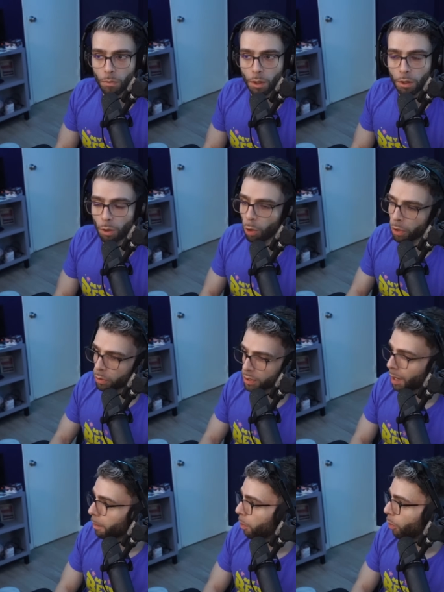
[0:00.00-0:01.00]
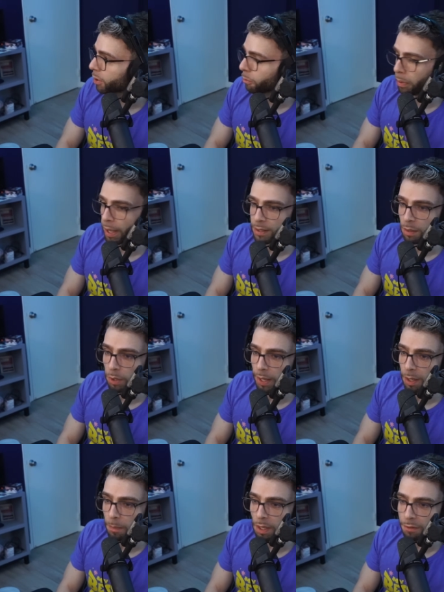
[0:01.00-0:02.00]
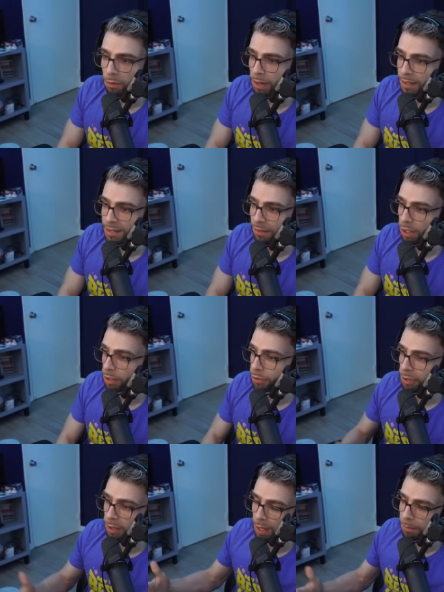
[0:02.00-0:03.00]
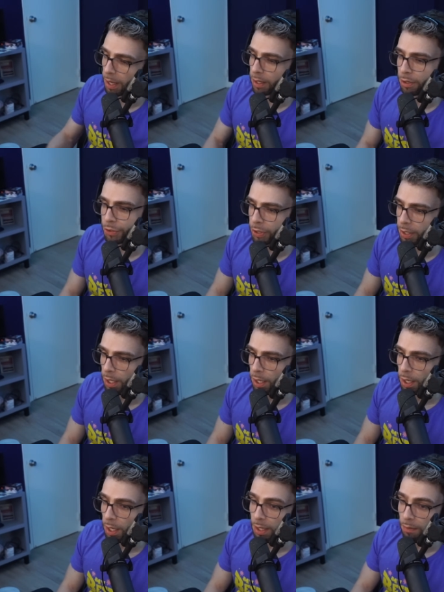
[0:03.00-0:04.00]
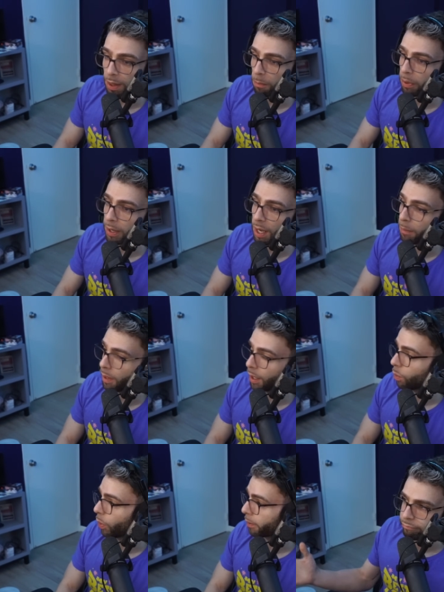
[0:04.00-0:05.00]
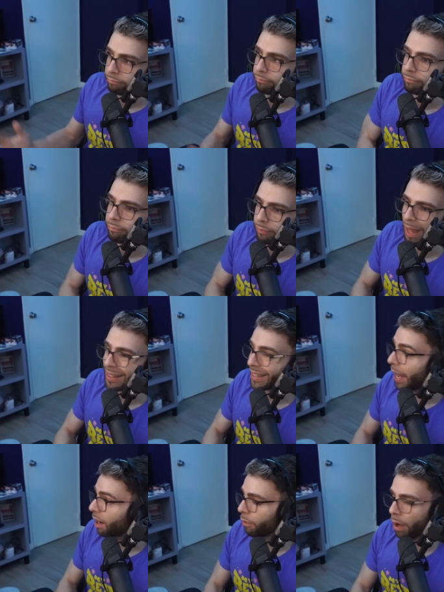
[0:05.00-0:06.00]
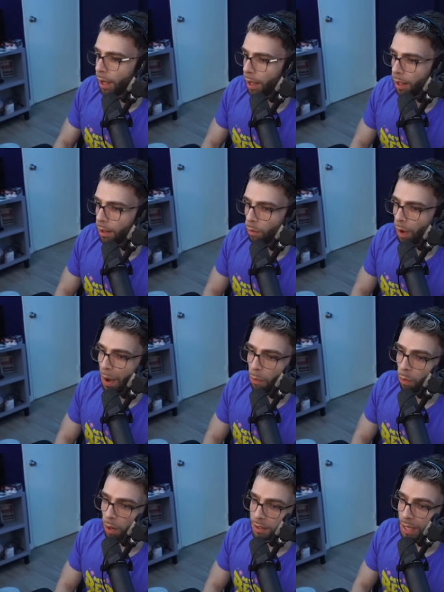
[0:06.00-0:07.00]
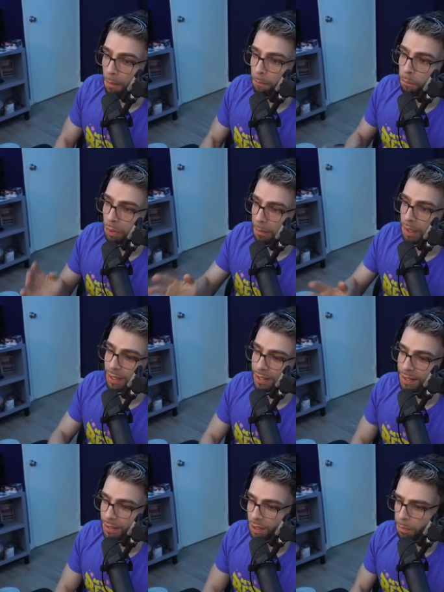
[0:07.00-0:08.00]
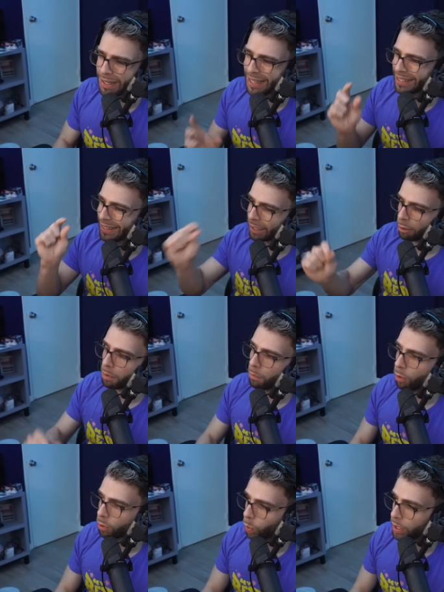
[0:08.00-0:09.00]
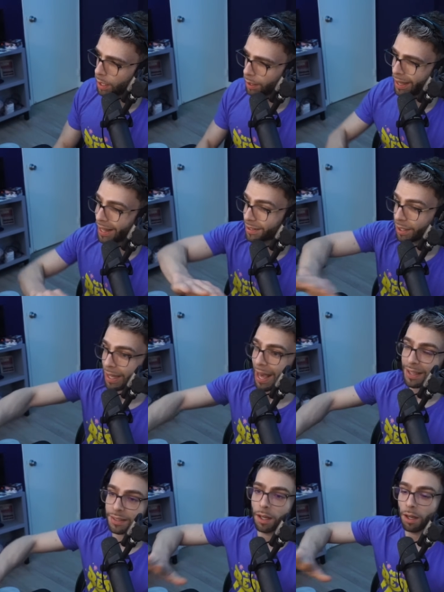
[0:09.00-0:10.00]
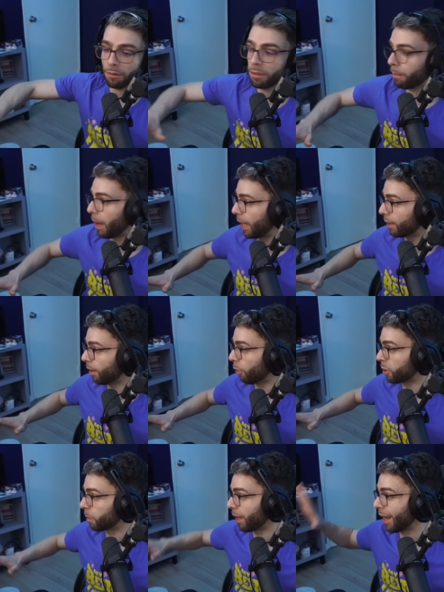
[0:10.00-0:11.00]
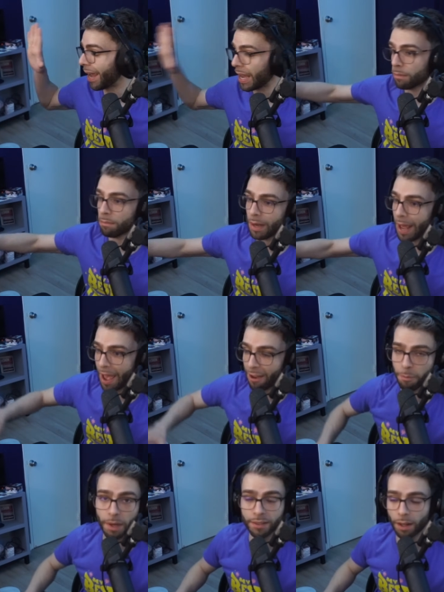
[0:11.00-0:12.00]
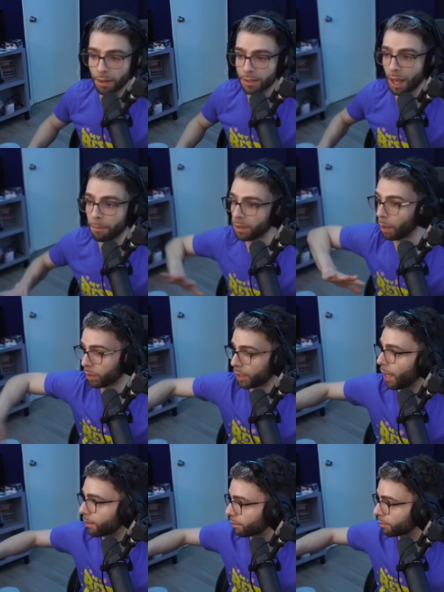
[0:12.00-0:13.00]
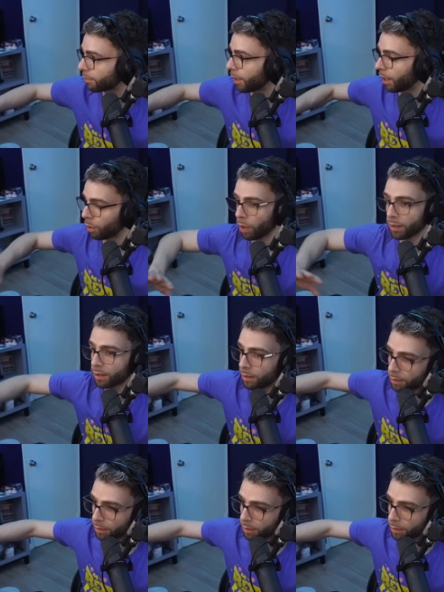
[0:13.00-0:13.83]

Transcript: They'll only lose a couple points for playing someone like me if they're rated 700 and I'm 900 and they'd rather play a game that they could win. That's kind of uh, how it works. I'm blaming the system. It needs a little bit more tweaking. That's the last of the bad, though. We spent eight and a half minutes on this. I'm done with that. I don't want to.